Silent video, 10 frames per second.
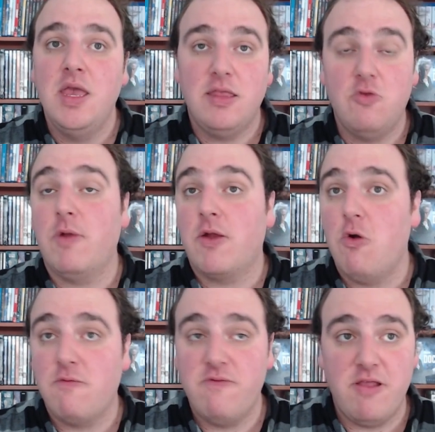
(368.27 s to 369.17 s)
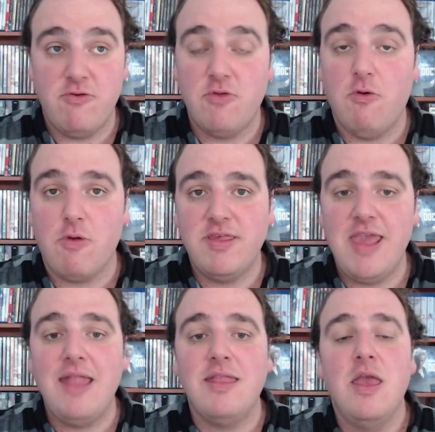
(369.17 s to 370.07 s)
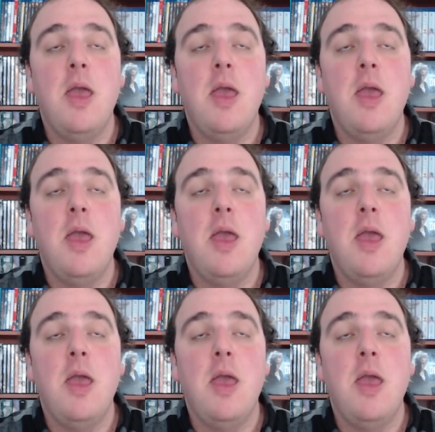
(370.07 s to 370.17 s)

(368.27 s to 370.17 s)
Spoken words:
to record for their stories yet.